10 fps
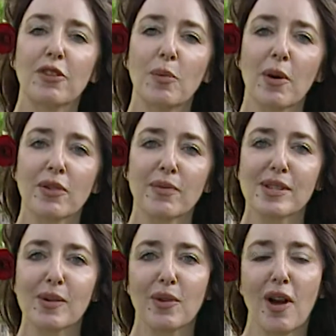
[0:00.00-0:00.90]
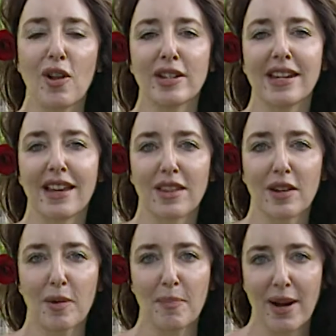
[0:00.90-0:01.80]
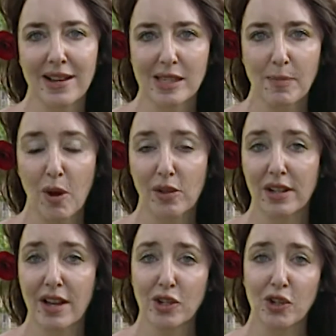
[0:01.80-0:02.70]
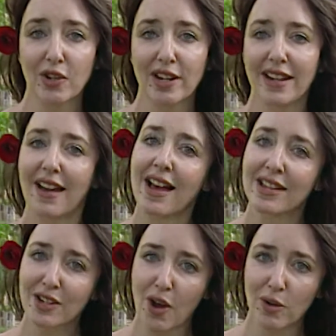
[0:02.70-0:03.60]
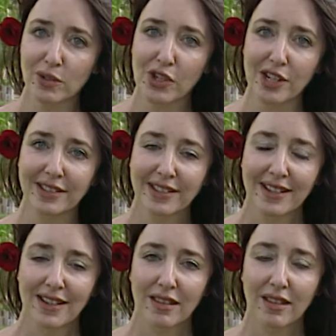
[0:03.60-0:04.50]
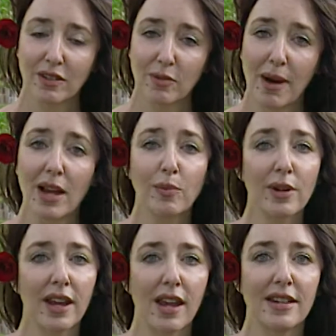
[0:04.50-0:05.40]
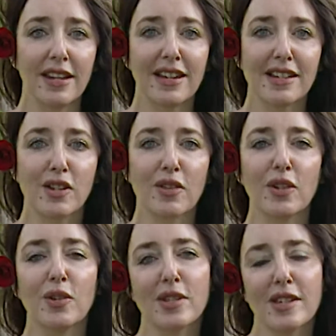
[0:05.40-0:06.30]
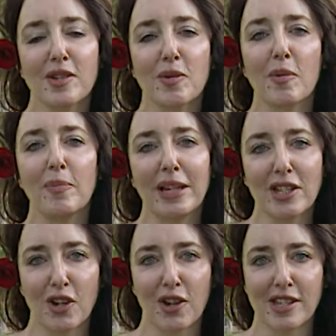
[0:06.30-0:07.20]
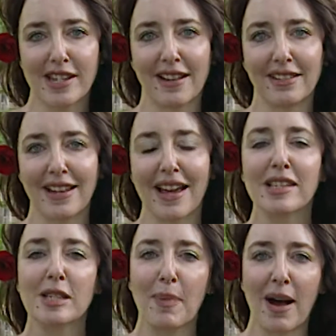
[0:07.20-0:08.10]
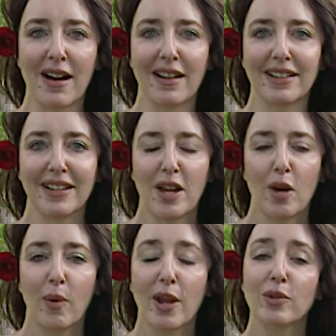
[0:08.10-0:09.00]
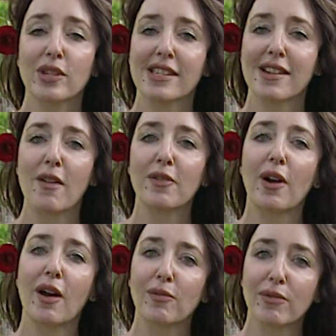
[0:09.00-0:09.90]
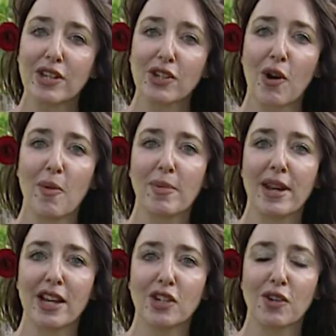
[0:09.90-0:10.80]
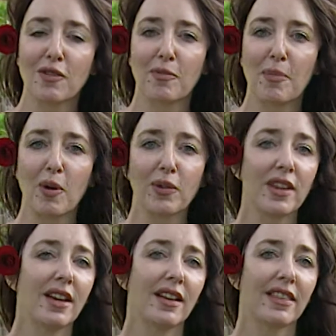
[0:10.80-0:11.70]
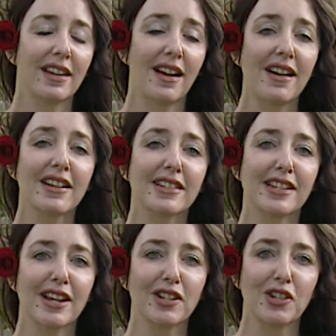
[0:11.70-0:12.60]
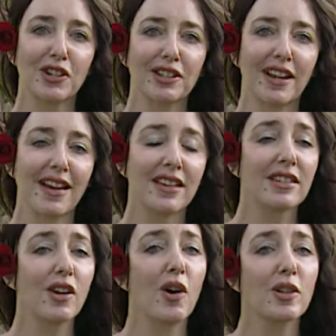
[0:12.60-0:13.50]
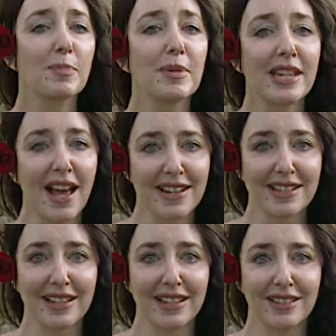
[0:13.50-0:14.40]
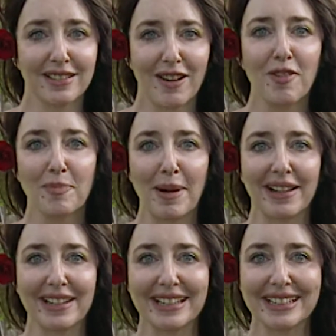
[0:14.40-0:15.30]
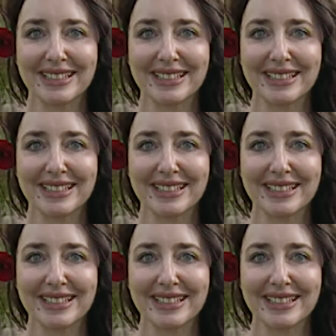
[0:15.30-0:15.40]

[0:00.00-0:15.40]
you want a resort holiday that combines both luxury and culture, then you might want to head here to the Nusa Dua Beach Hotel and Spa, where you'll discover a rich combination of both the architecture and hospitality of Bali.